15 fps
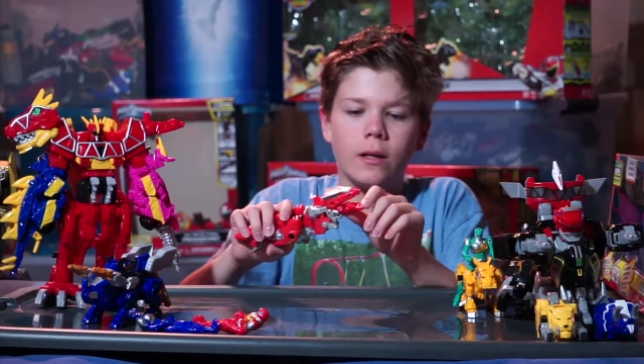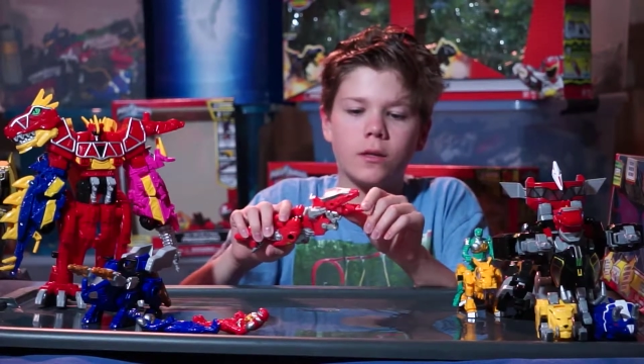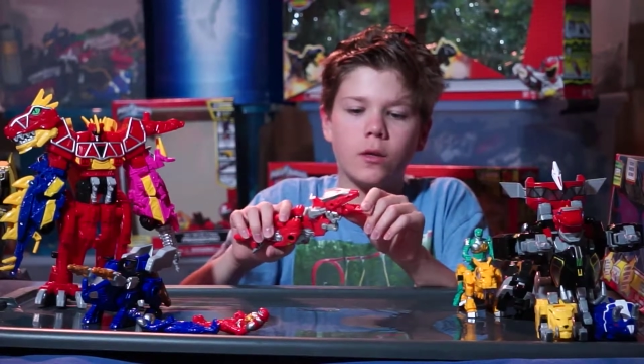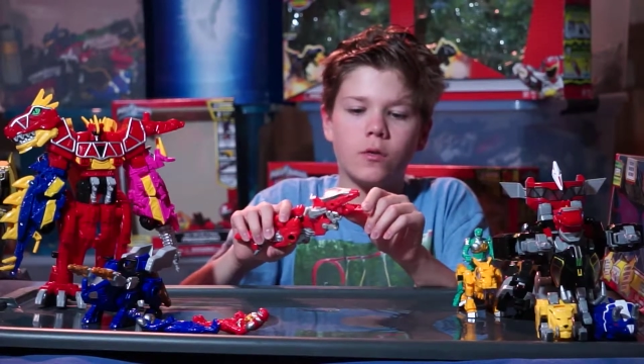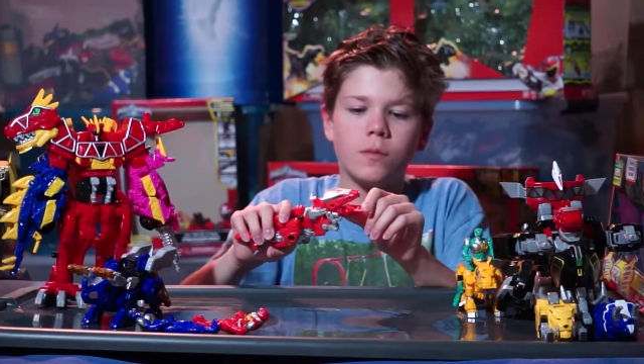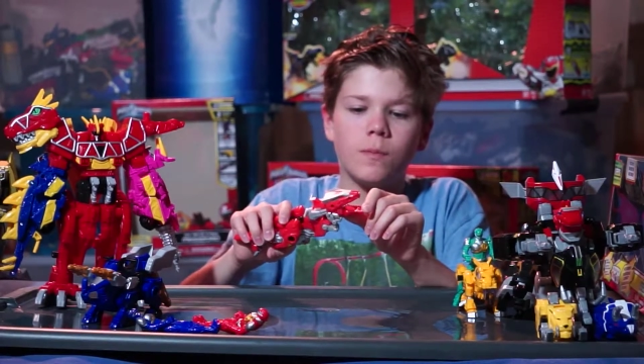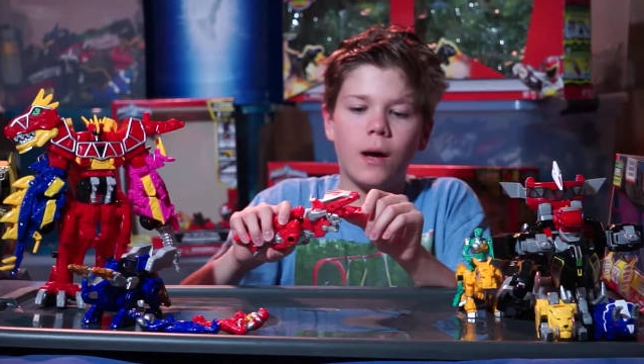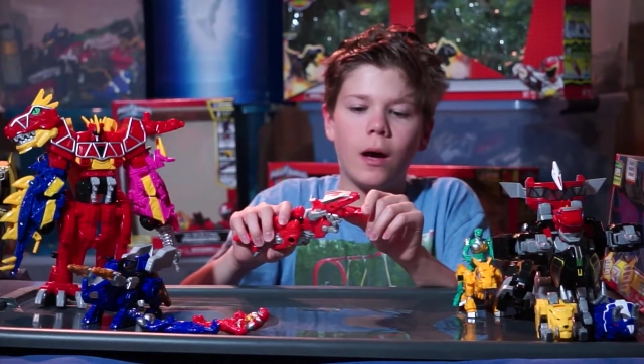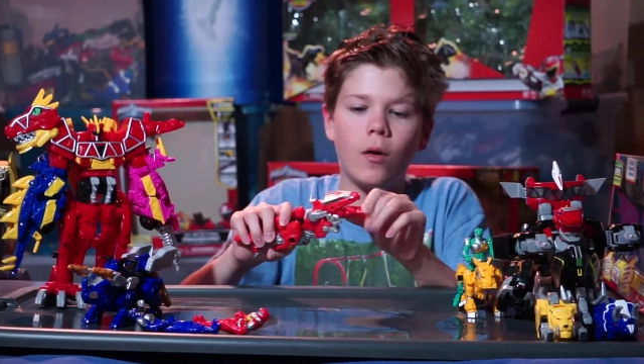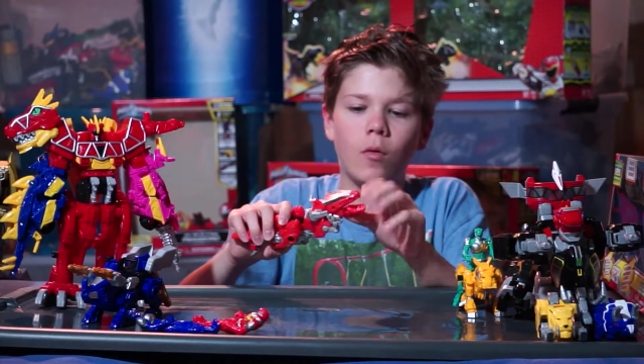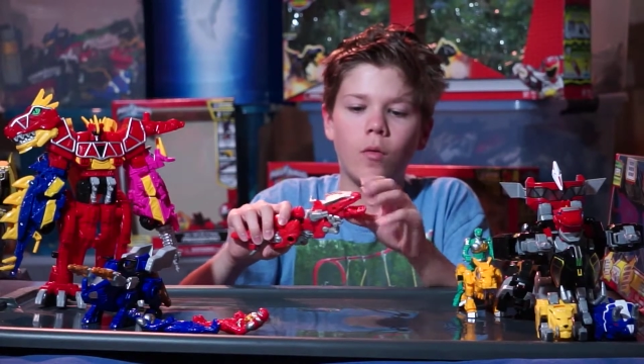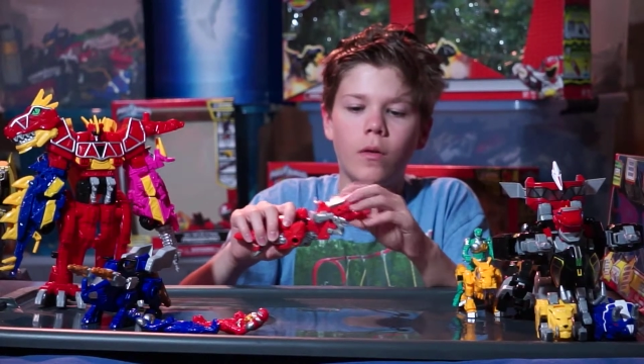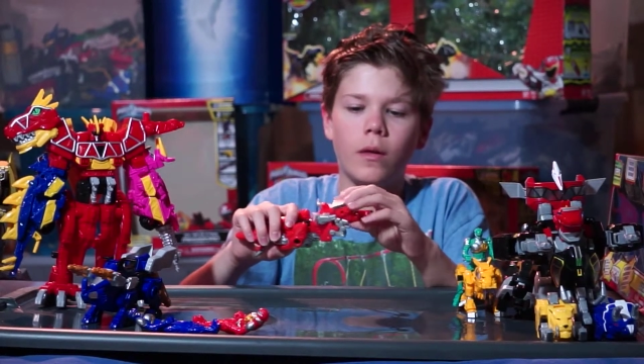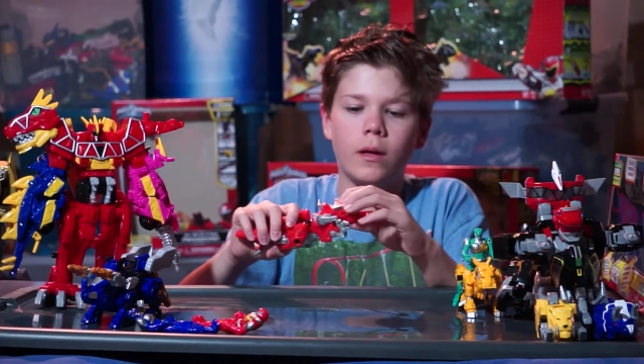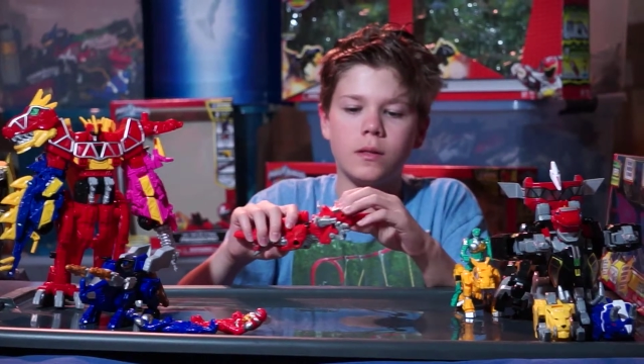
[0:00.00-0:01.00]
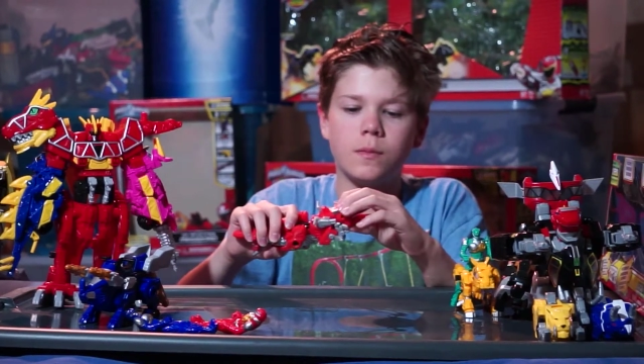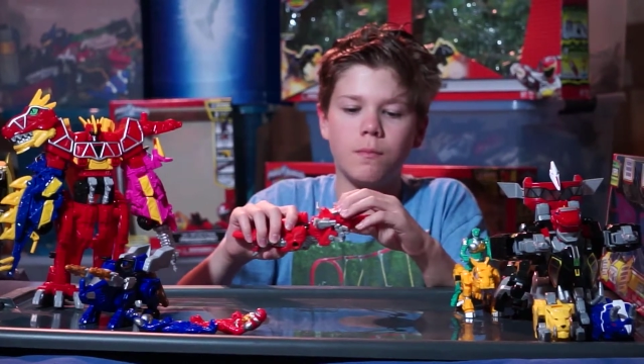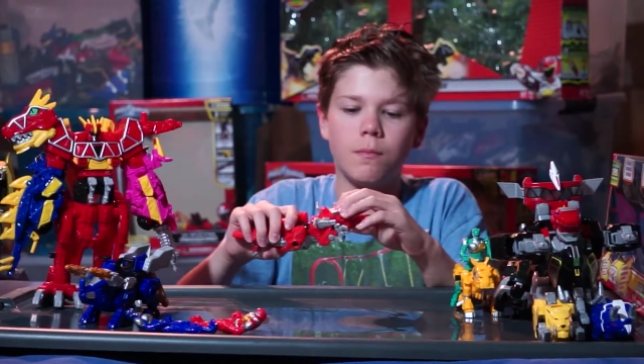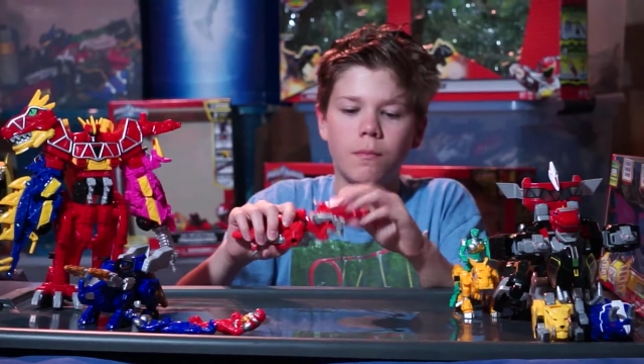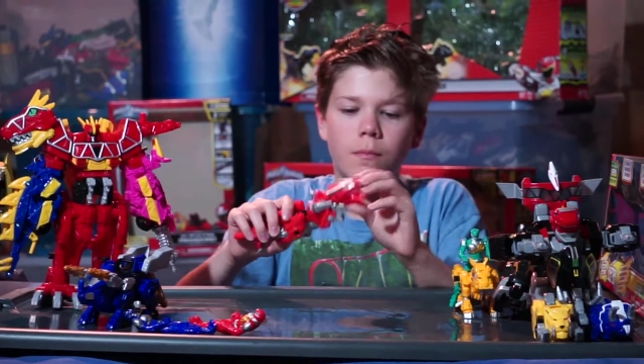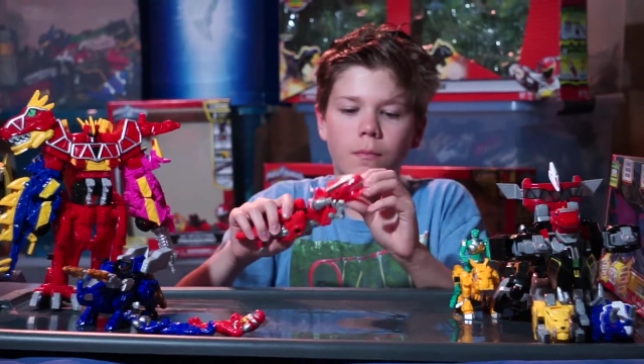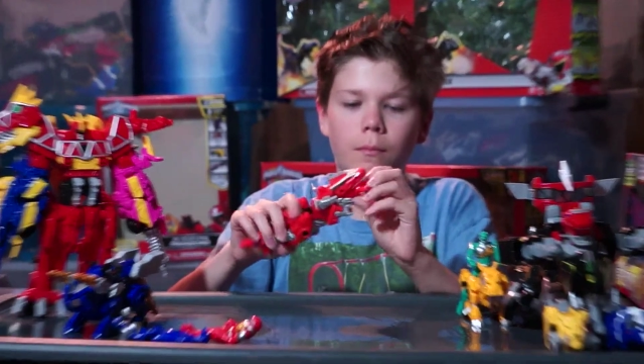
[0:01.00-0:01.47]
So his
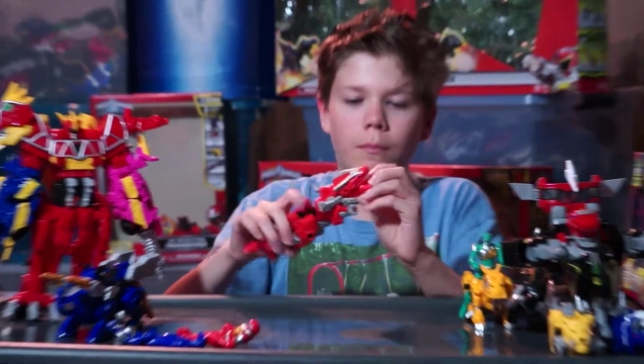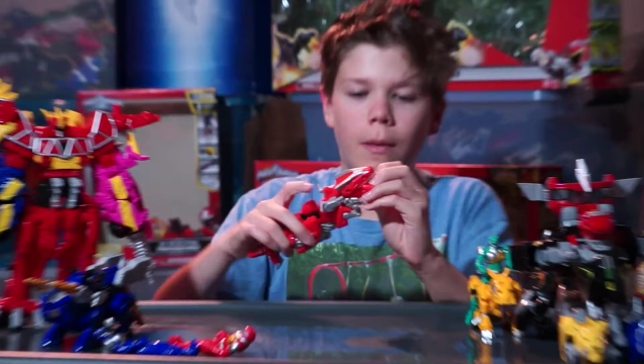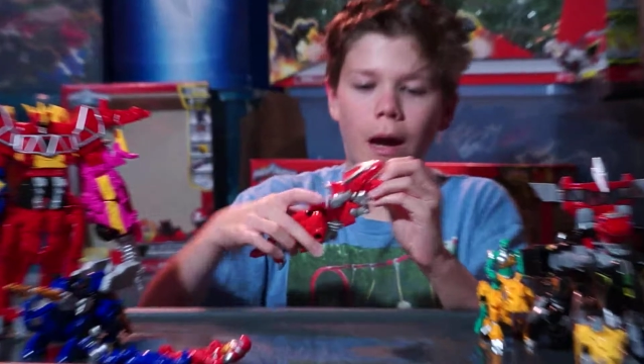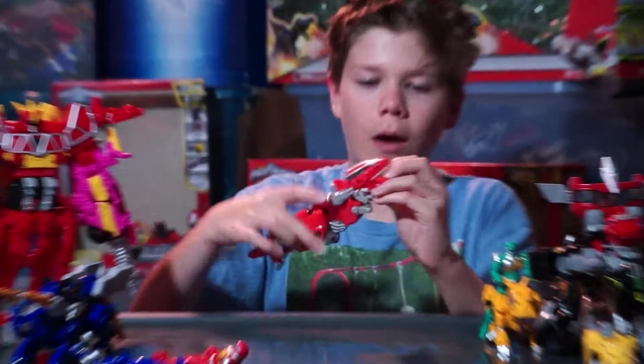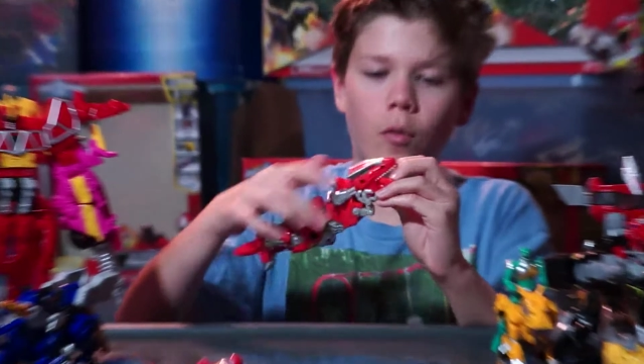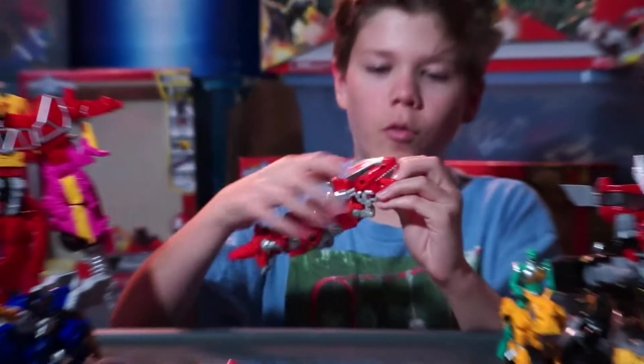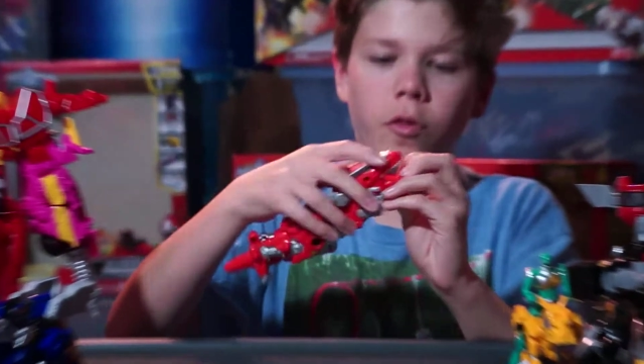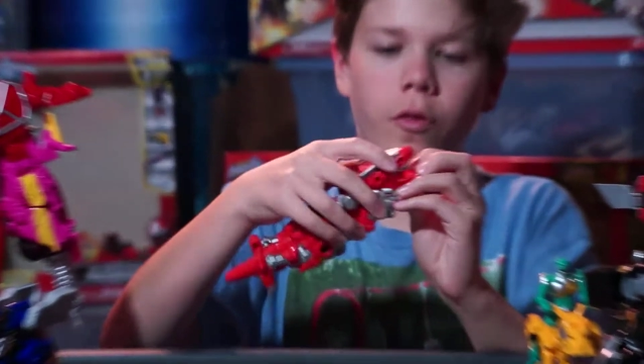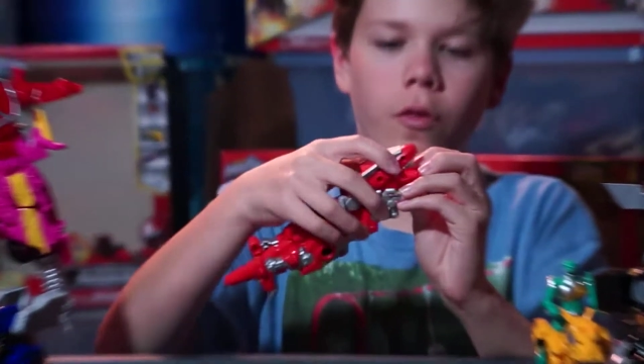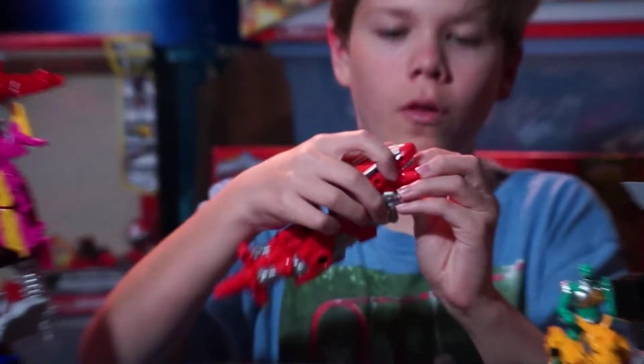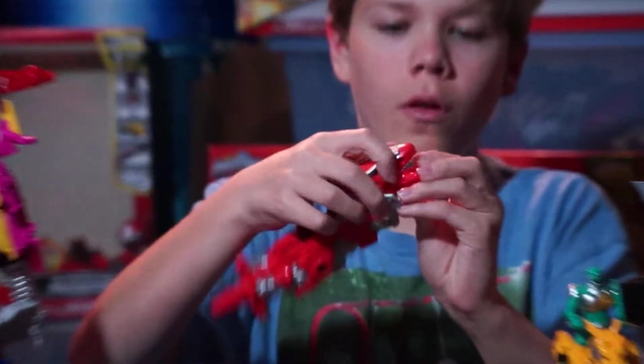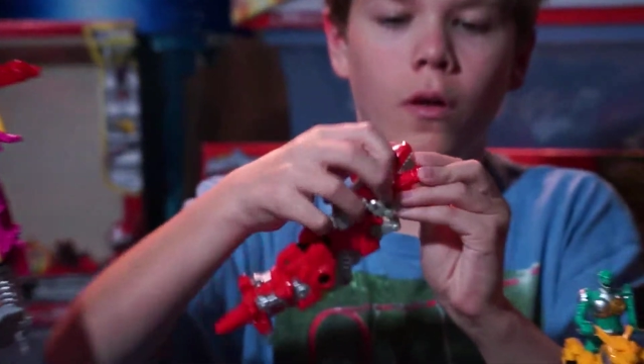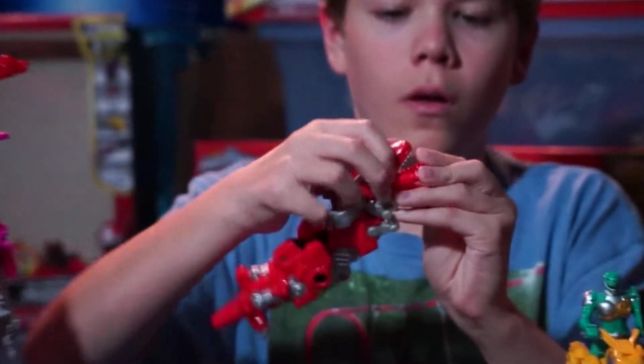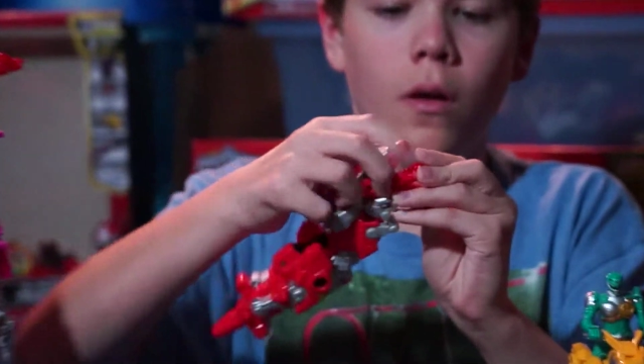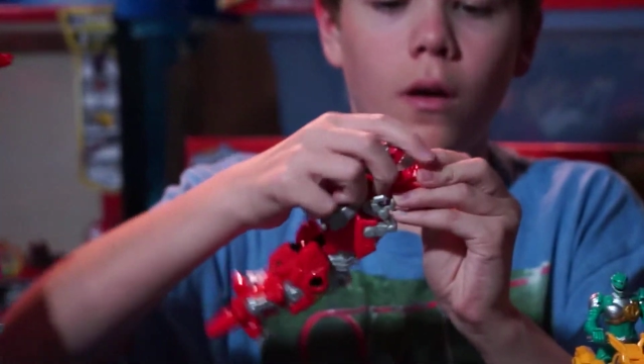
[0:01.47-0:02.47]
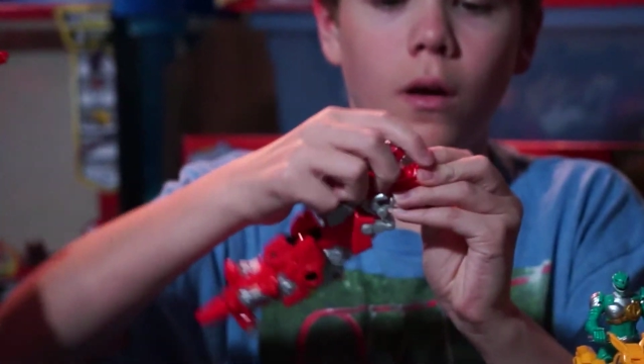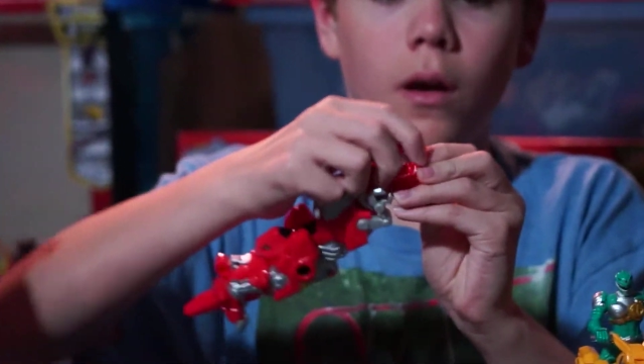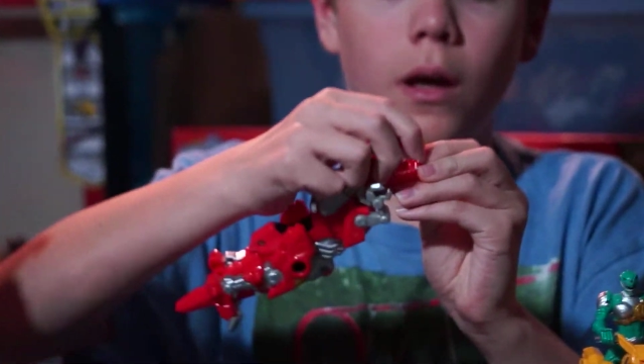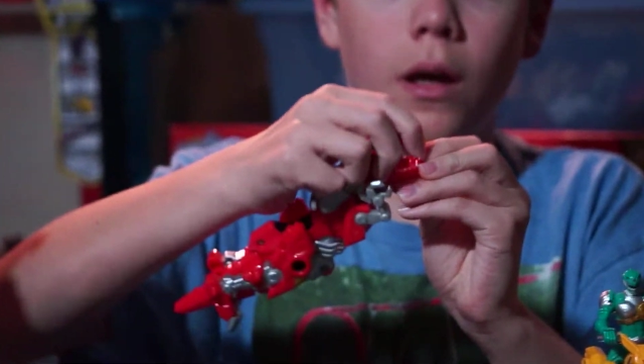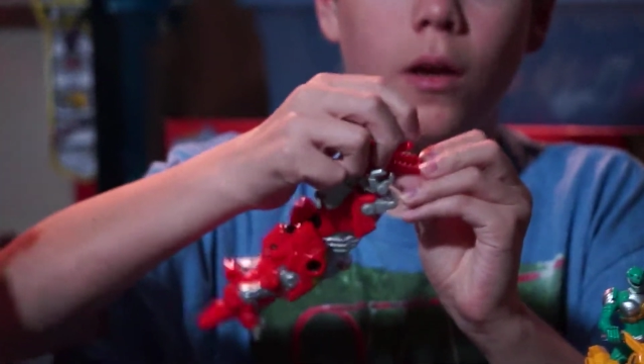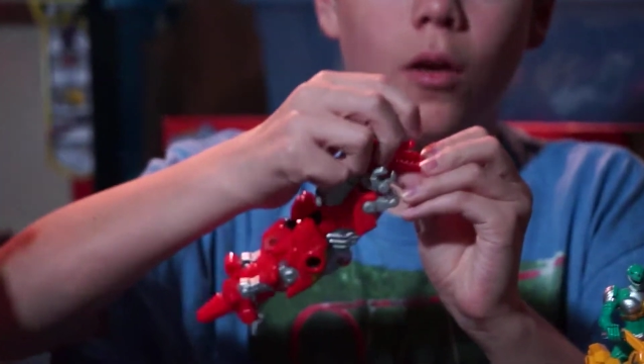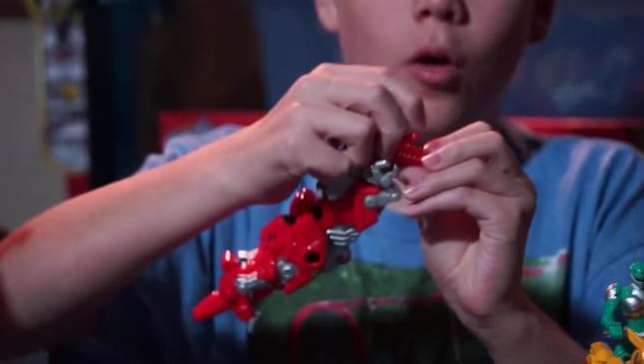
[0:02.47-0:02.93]
mouth can